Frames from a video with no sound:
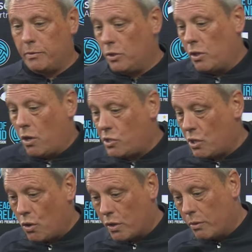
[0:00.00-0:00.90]
Dundalk's
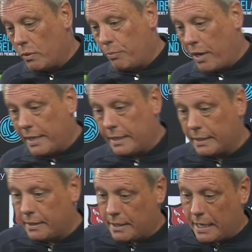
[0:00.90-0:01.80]
corner, we break
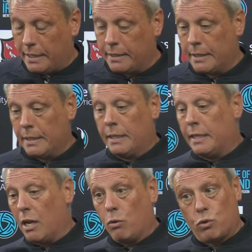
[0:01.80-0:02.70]
and,
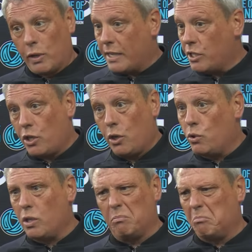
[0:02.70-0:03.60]
good
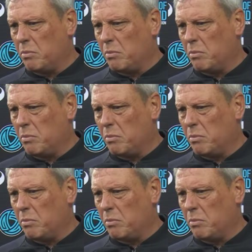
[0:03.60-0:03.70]
execution.